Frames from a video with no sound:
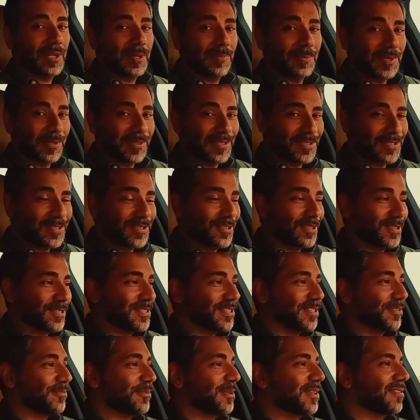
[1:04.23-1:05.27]
up their socks
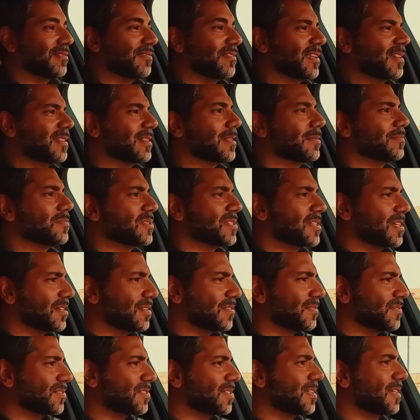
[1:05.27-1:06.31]
and reinvent
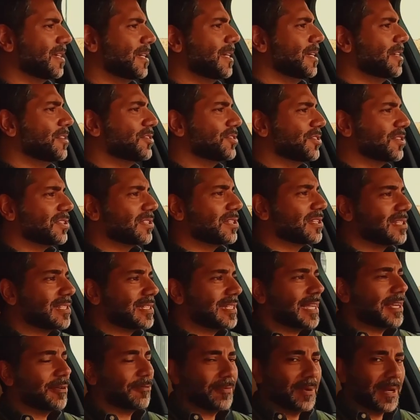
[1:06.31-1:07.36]
themselves just to
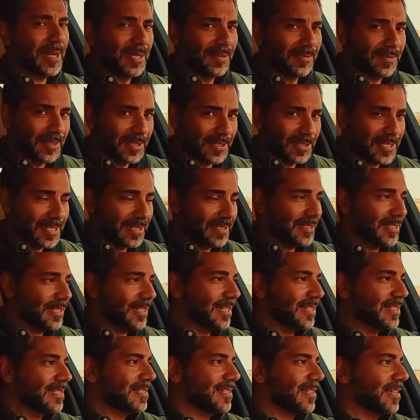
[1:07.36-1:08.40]
stay relevant in
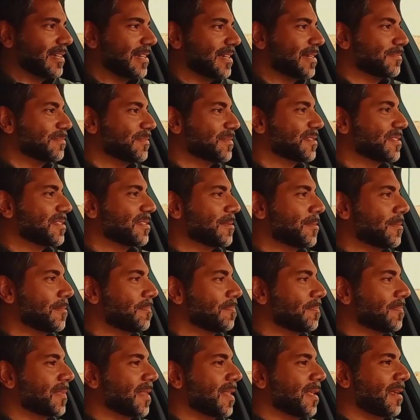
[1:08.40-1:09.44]
today's times.
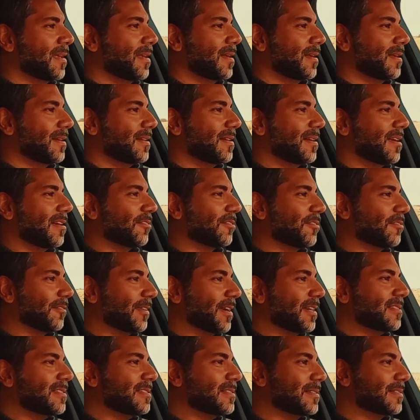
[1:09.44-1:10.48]
Now,
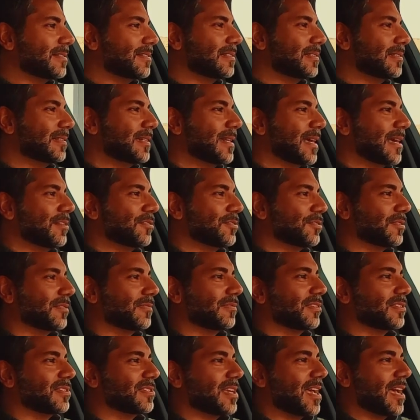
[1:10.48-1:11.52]
granted, Land
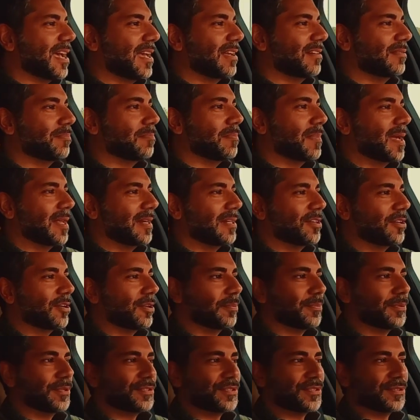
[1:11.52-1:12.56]
Rover has had many
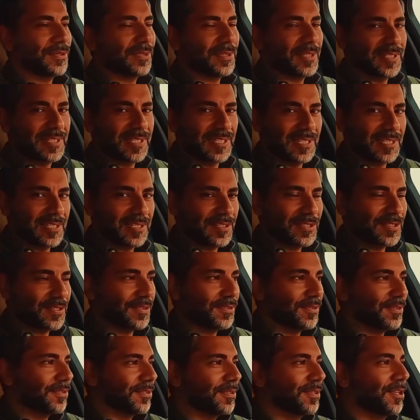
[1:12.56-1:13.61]
opportunities
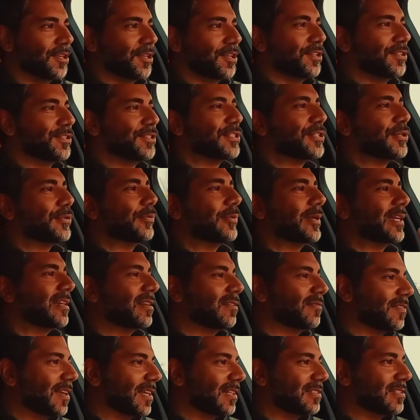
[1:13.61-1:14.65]
to
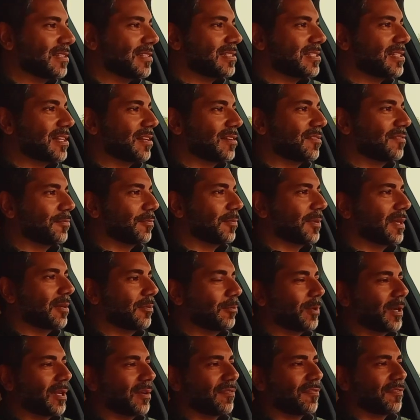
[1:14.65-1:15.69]
reinvent itself when it
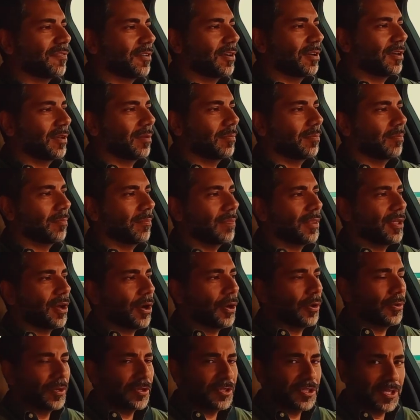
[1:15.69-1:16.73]
went from the
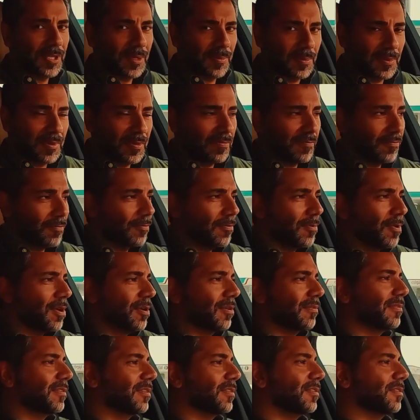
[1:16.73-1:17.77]
ownership of
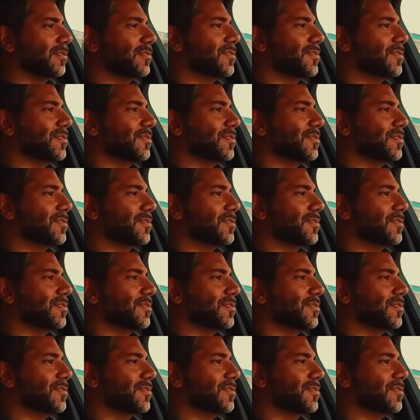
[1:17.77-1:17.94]
Rover